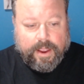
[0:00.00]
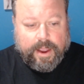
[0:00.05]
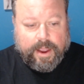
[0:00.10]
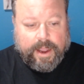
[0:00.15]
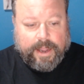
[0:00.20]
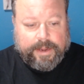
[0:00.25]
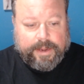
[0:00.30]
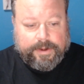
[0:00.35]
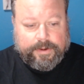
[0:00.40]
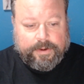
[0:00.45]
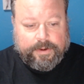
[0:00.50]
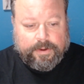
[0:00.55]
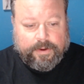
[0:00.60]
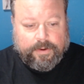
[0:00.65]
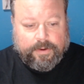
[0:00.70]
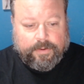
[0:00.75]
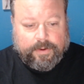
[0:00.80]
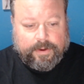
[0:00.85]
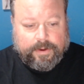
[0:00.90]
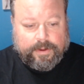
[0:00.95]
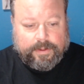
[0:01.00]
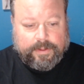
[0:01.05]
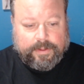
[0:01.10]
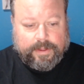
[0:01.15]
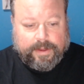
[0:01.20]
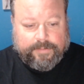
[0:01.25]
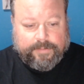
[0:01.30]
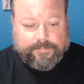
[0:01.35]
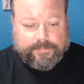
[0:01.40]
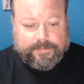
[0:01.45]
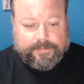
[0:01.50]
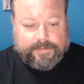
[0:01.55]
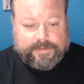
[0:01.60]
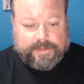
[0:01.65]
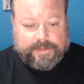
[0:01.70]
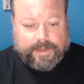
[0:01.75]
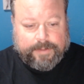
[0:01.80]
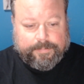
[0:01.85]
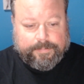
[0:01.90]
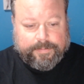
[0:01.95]
I know I'll often
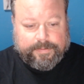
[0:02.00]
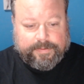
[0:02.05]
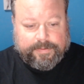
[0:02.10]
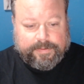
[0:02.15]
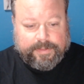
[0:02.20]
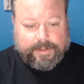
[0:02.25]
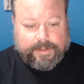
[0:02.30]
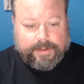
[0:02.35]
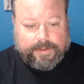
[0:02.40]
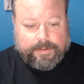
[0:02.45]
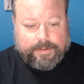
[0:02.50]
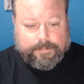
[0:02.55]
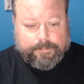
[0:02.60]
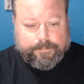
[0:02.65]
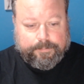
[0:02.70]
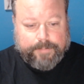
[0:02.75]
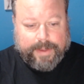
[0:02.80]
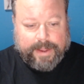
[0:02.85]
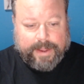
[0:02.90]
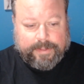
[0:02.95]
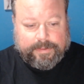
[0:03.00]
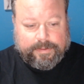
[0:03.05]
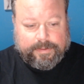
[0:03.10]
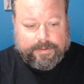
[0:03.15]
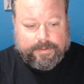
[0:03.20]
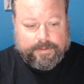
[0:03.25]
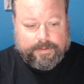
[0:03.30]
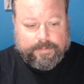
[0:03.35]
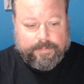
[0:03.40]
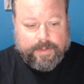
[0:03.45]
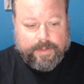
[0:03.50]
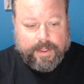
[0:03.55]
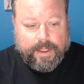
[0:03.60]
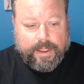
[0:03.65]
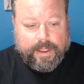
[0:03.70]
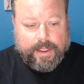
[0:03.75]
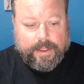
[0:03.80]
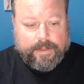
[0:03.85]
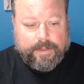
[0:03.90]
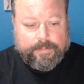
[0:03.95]
stop but thinking about them
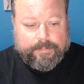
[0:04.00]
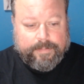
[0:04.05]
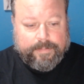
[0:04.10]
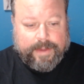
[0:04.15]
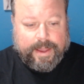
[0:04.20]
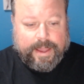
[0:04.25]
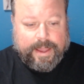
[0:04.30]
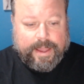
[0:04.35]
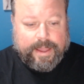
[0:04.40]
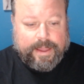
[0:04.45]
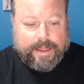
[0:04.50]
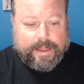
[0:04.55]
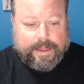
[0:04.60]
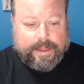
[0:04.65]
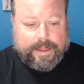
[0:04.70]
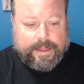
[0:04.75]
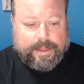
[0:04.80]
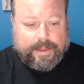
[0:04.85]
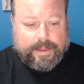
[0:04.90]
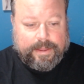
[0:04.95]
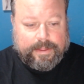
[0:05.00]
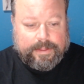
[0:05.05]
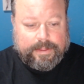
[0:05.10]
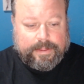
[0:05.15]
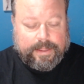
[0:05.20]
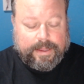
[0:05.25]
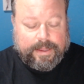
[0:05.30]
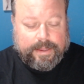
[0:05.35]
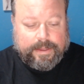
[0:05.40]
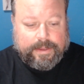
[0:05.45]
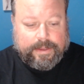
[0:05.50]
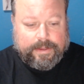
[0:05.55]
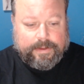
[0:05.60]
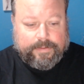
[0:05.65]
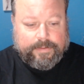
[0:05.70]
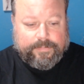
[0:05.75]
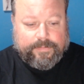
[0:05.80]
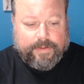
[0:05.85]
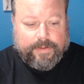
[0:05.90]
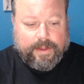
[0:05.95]
in my
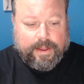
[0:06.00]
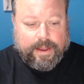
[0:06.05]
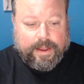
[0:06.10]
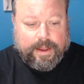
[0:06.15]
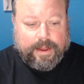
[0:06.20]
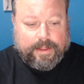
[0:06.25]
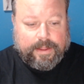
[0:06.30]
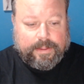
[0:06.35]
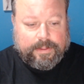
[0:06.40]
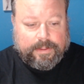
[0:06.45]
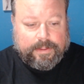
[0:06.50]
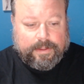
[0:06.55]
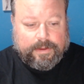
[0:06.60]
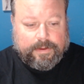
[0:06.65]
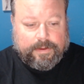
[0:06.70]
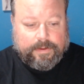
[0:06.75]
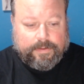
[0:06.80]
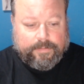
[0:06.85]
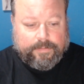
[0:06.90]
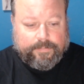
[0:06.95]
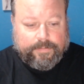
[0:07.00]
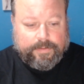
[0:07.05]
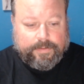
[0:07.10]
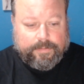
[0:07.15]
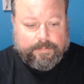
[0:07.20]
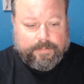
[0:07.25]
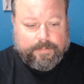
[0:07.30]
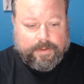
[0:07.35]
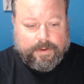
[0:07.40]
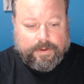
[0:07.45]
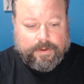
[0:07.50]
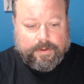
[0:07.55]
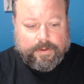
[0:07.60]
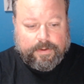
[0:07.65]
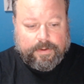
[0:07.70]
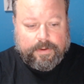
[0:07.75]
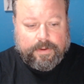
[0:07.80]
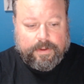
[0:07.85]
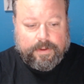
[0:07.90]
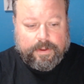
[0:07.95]
life. I love you
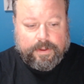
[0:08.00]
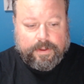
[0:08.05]
more.